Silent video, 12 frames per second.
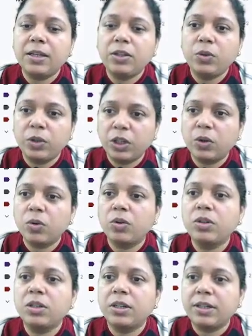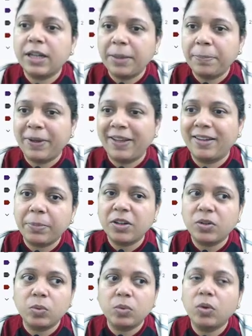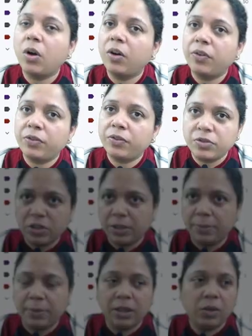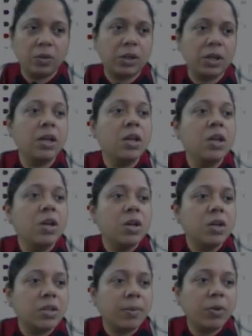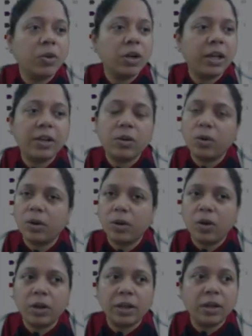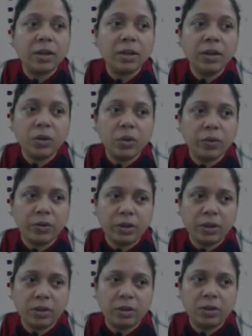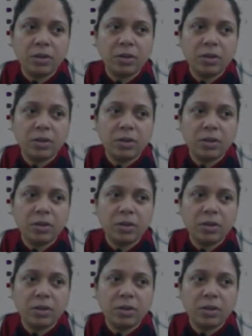Unicode typing tool of Geo. Okay, so I'm going to click on A over here.